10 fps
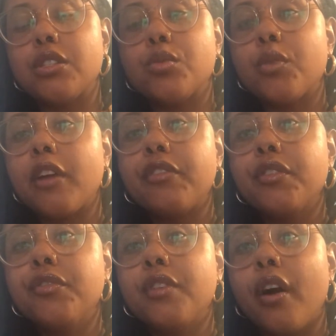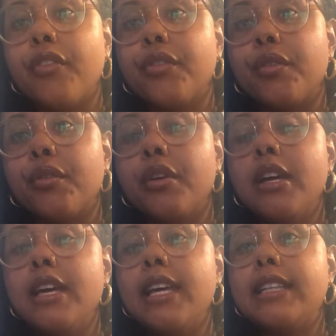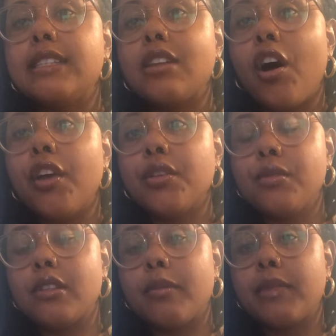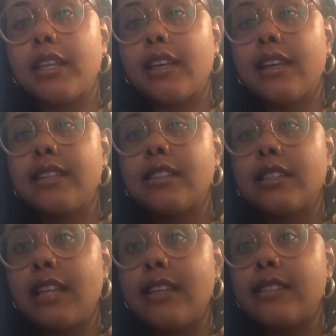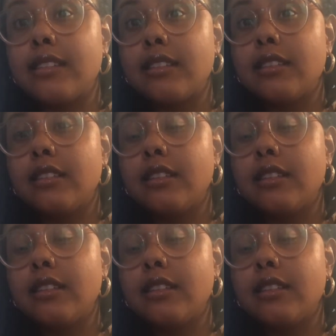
Just whatever you've gone through, it taught you something. It's a lesson